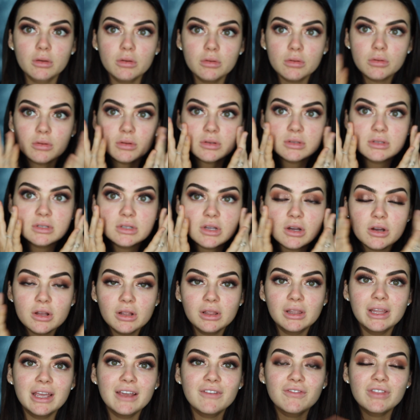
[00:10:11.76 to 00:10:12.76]
Cool. So
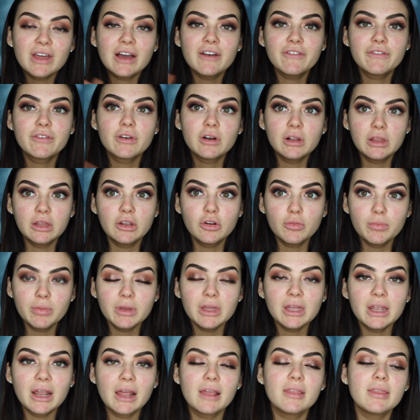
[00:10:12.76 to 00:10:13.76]
leave that for a little
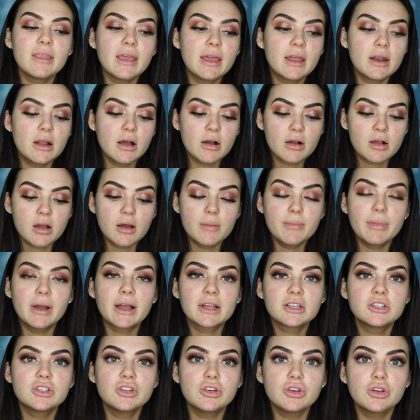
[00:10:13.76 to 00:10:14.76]
bit and then I'll come
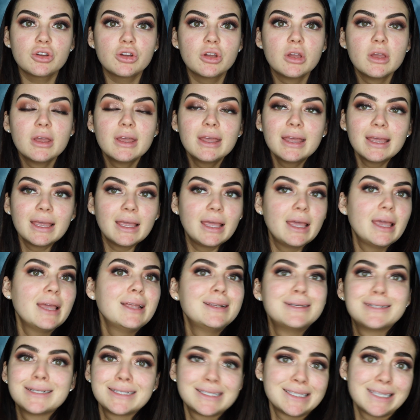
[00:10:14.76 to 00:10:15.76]
back to you
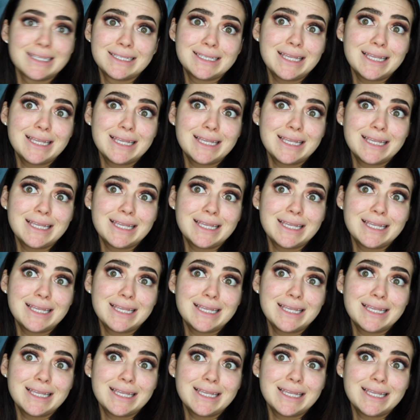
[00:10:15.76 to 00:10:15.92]
in just a